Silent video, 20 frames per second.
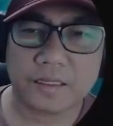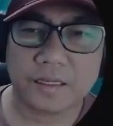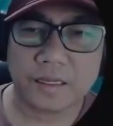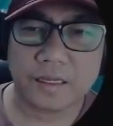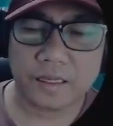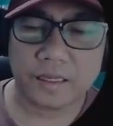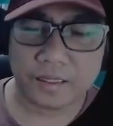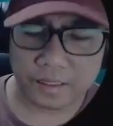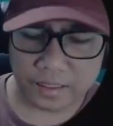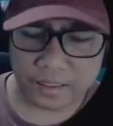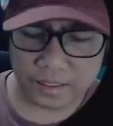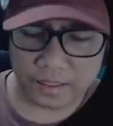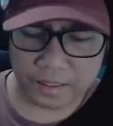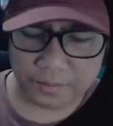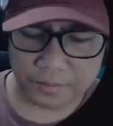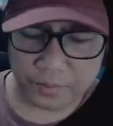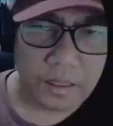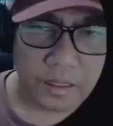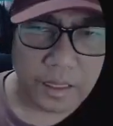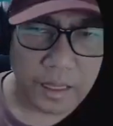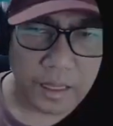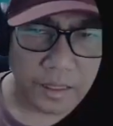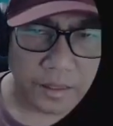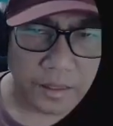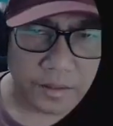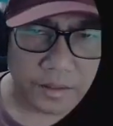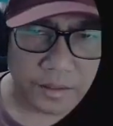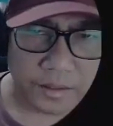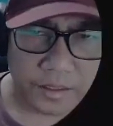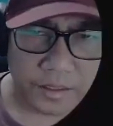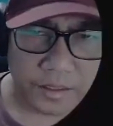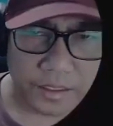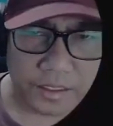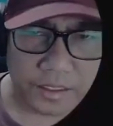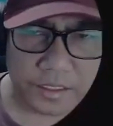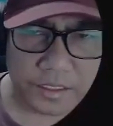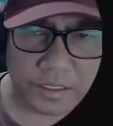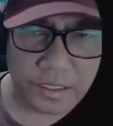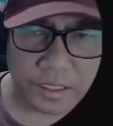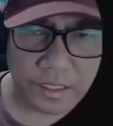and then if you enter
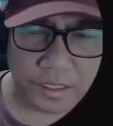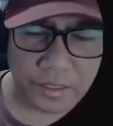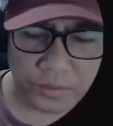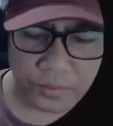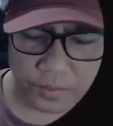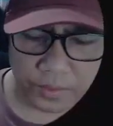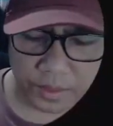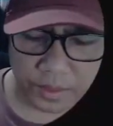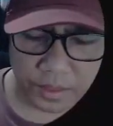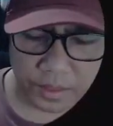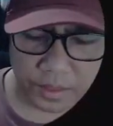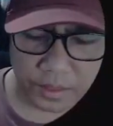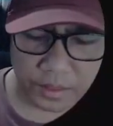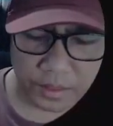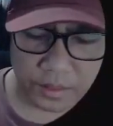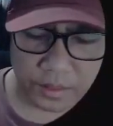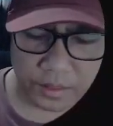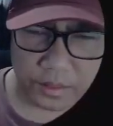this, it will